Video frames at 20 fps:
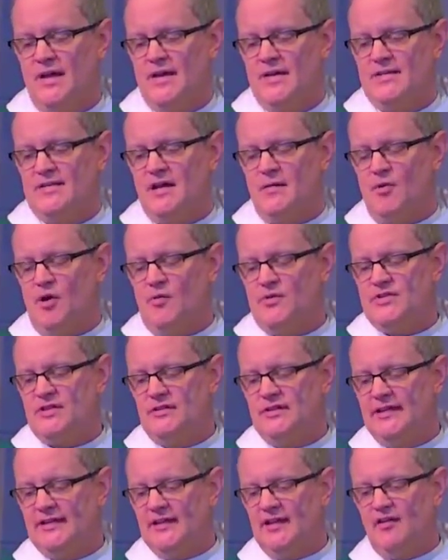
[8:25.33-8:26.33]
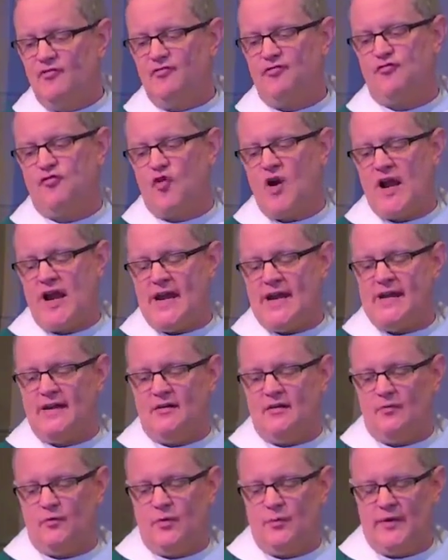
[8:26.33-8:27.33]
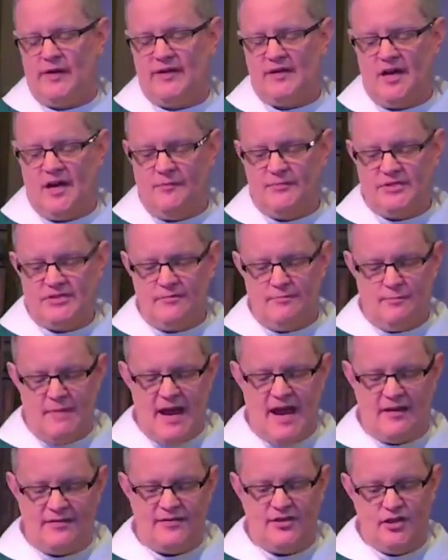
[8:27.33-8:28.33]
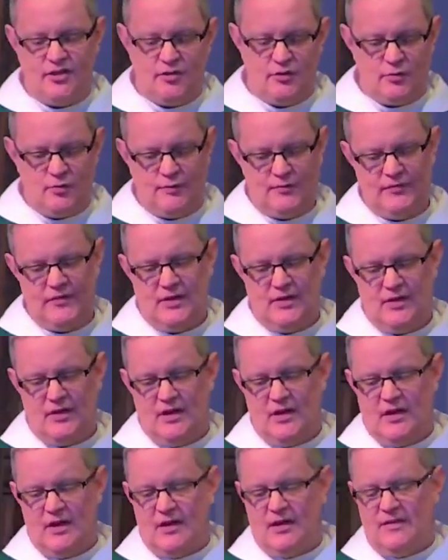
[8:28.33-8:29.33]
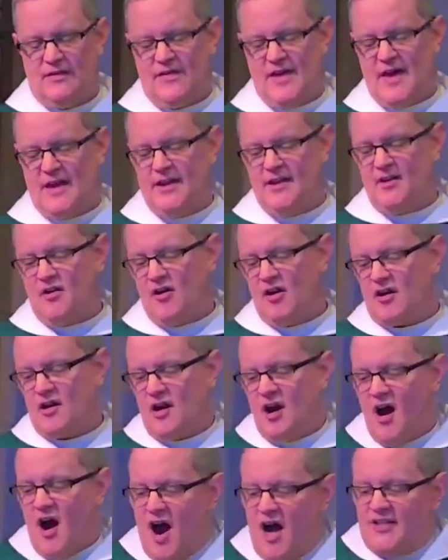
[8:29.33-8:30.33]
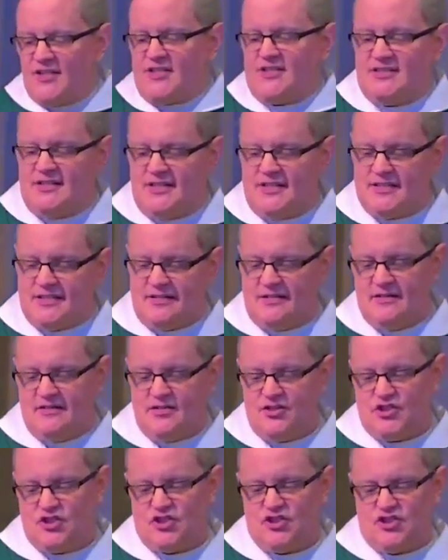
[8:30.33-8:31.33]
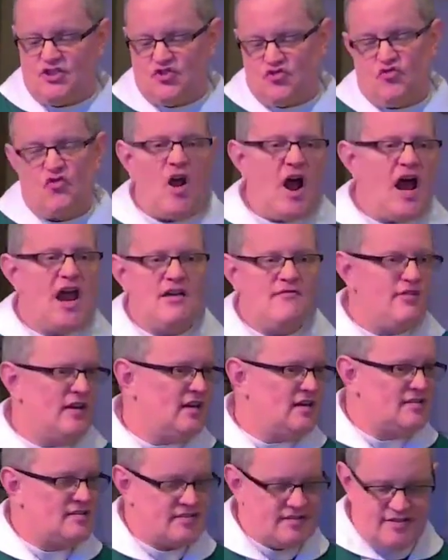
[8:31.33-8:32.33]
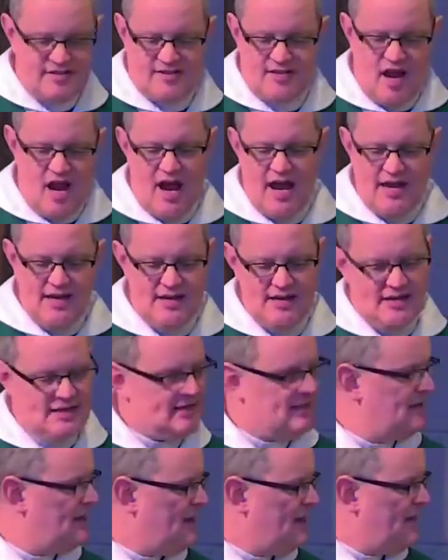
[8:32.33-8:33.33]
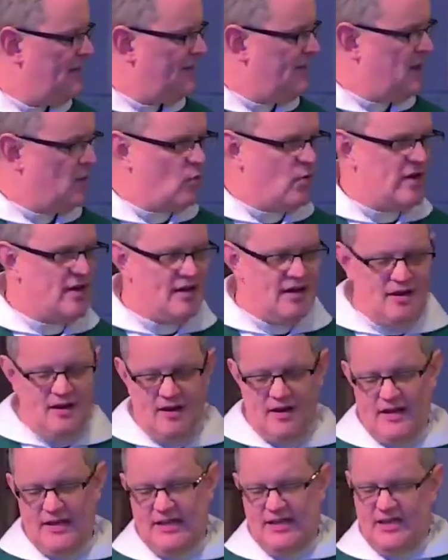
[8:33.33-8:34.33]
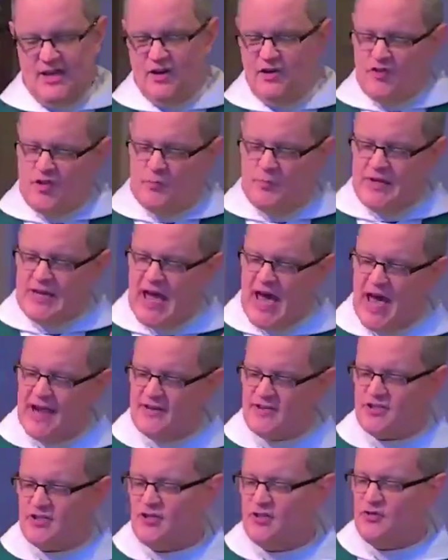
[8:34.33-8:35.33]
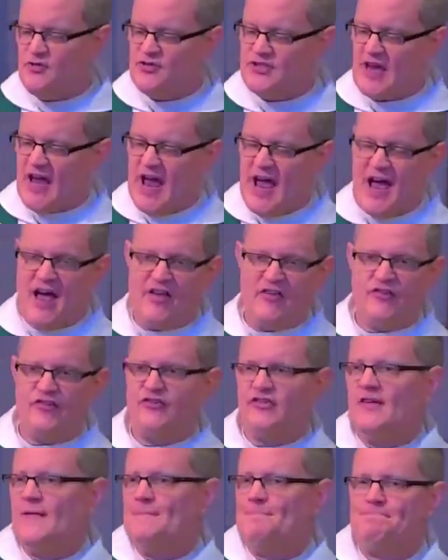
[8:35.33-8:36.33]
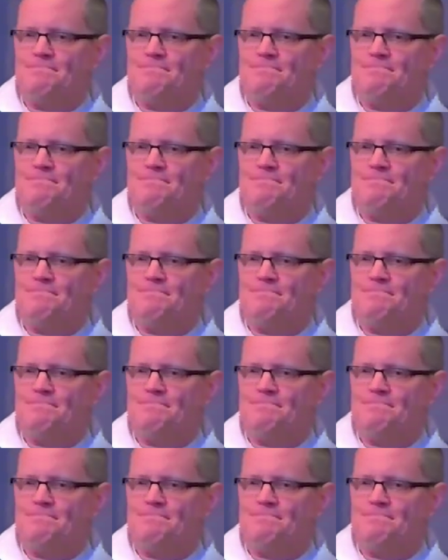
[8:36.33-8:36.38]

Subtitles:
See, I'm always a little afraid when we come to Matthew that in our constant striving society, that we hear the Beatitudes as